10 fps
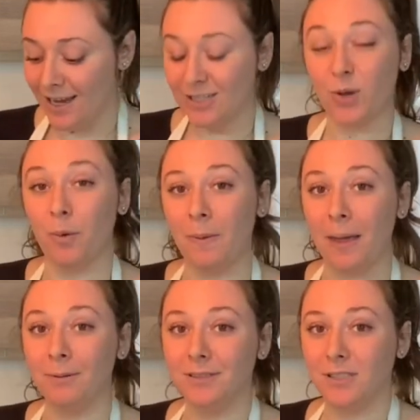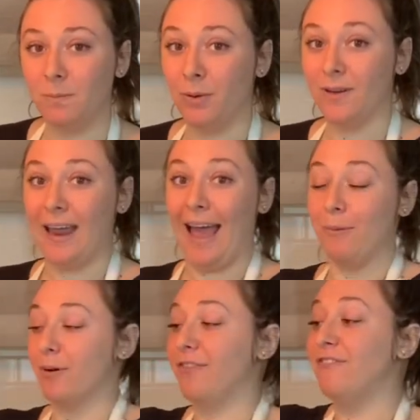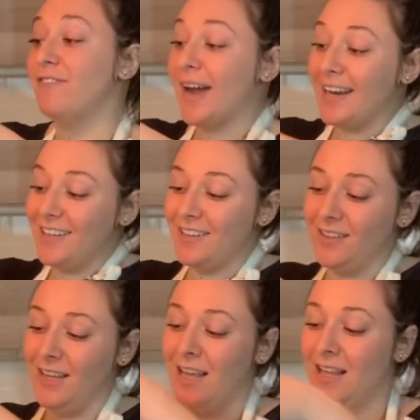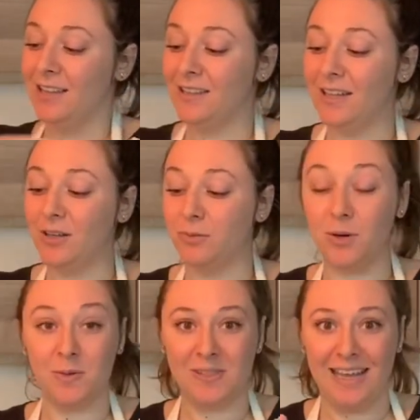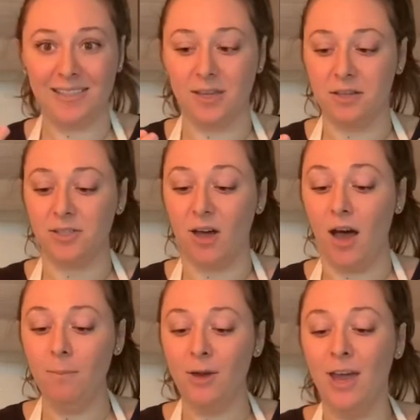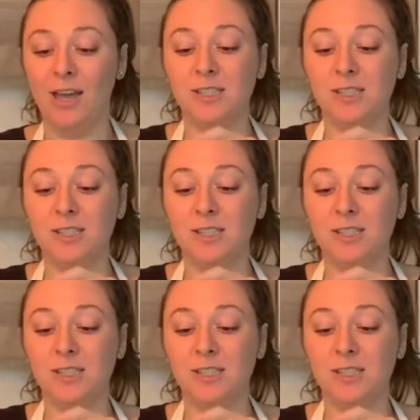So we'll be able to put our final little rosettes on top.